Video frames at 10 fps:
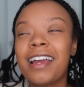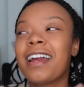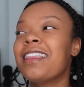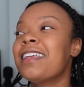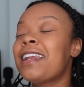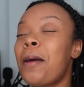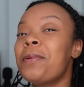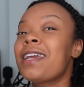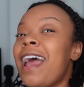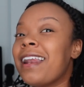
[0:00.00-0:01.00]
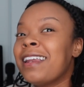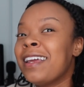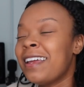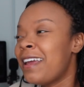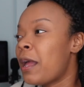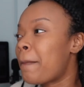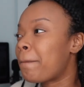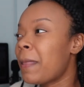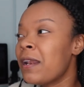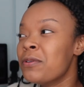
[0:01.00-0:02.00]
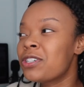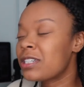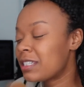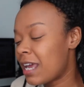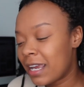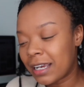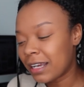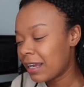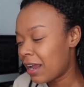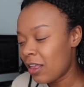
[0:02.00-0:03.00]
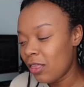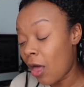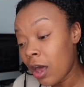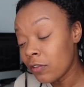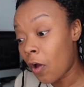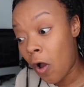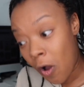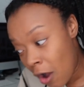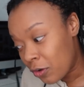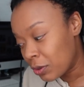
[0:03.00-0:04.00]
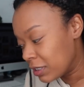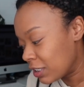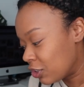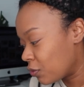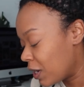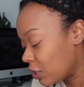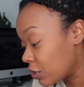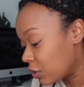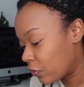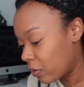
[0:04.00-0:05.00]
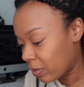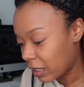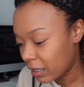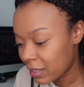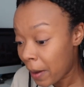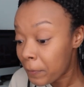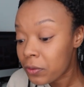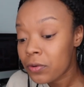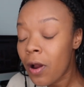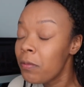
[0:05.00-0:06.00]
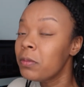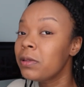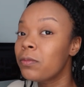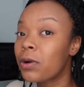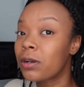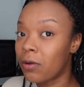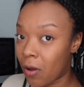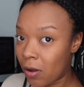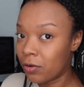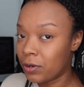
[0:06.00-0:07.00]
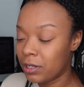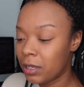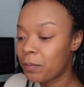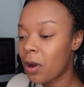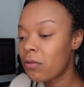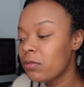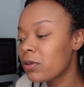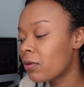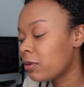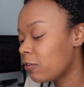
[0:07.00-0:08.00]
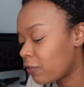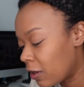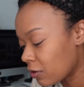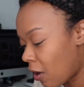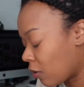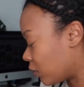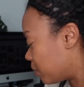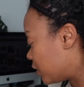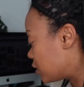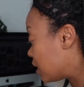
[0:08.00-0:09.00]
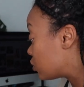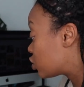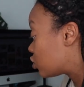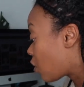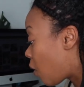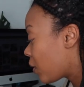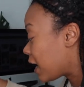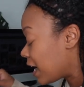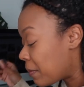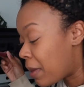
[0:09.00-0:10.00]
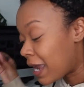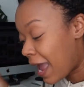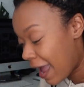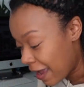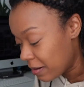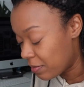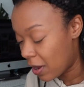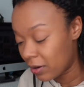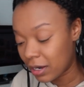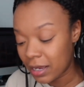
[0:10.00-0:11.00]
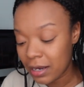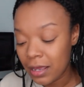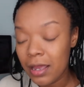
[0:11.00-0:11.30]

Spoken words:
And then it happened again. And it was just like a lot of awkward situations for me that probably weren't awkward. They probably only felt awkward because I was so in my head about it.